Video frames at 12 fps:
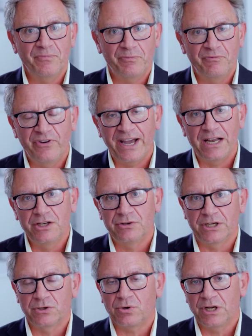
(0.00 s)
value
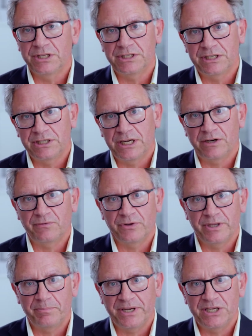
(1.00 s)
and quality care for
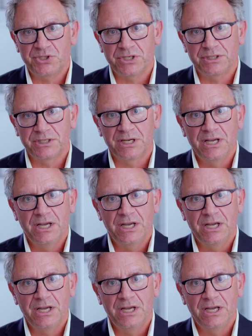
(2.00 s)
the patient.